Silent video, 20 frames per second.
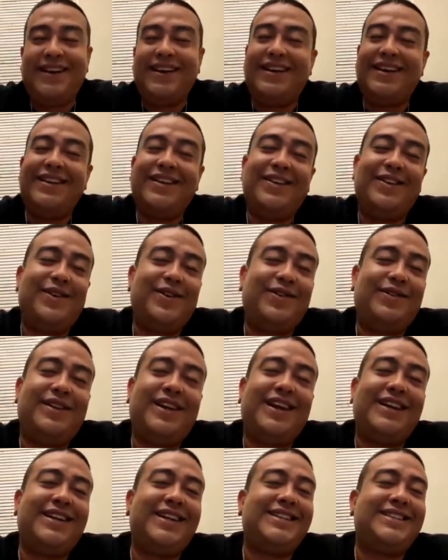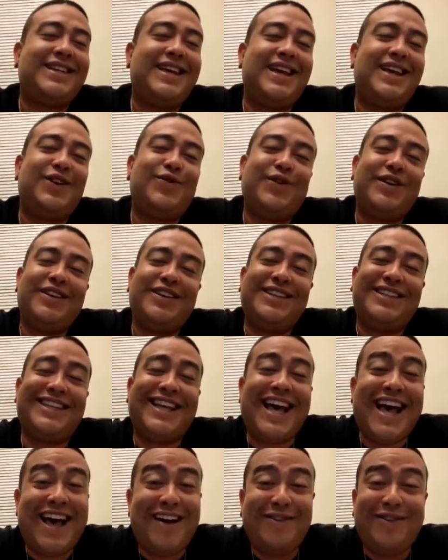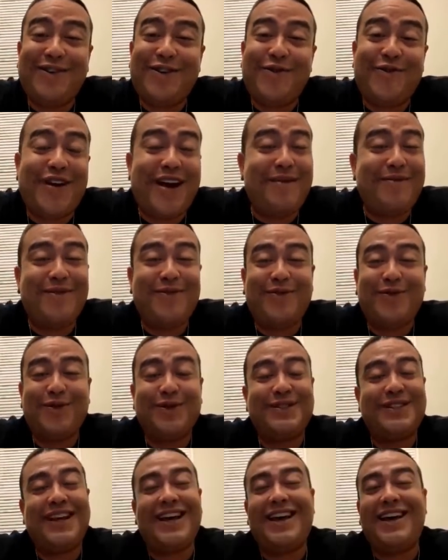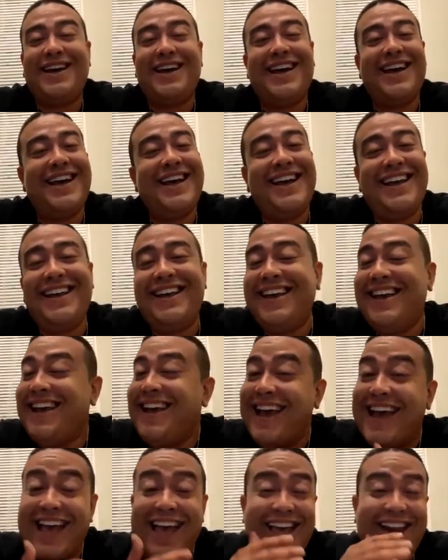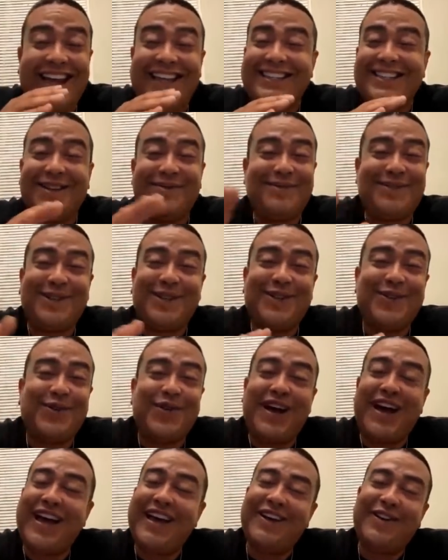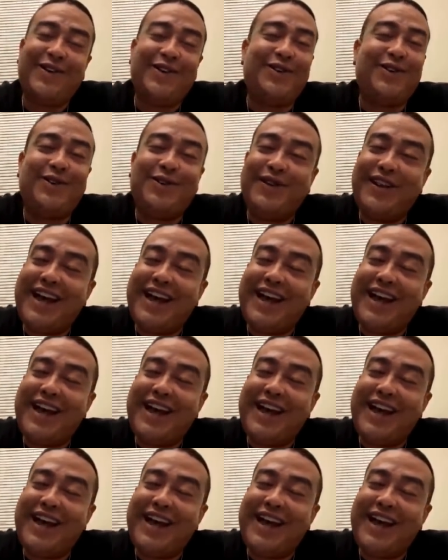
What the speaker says: and like they say, quit your job, go rapping for. Hey, that's up to you. I ain't gonna do that.